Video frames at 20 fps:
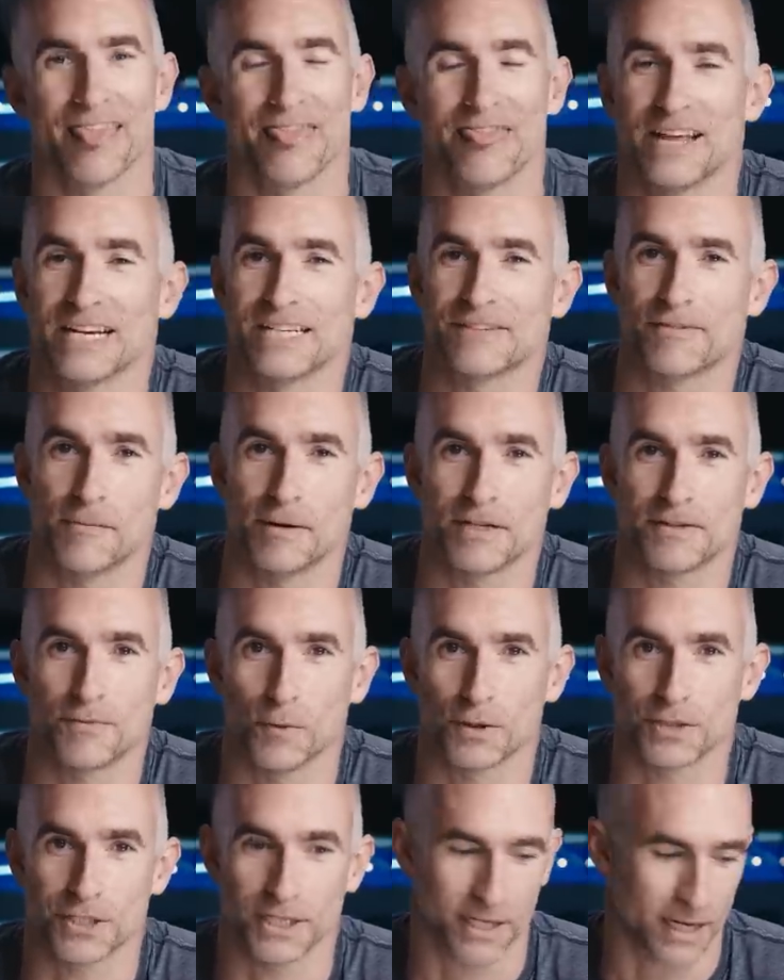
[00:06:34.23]
Thanks very much
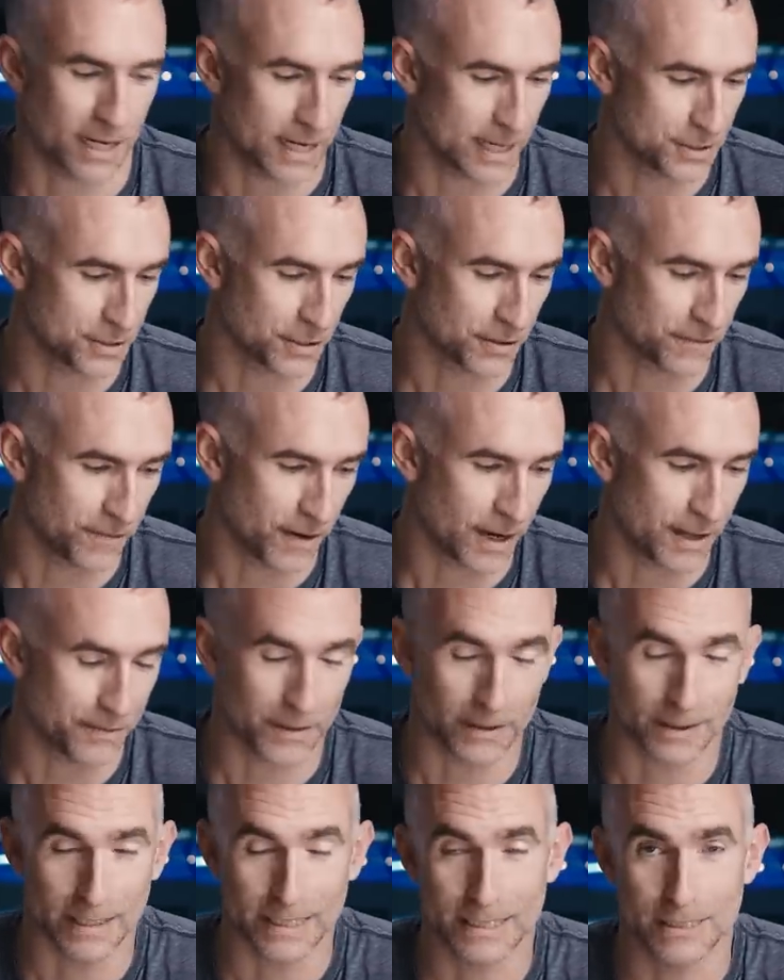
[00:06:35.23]
for watching, guys. You can
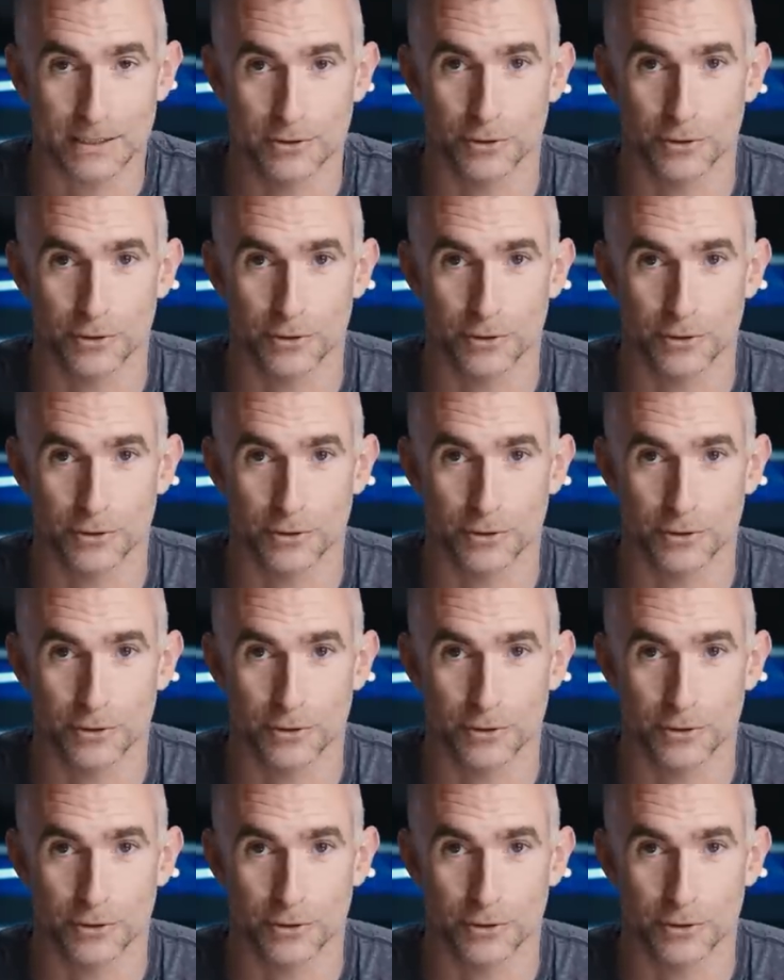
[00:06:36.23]
find the links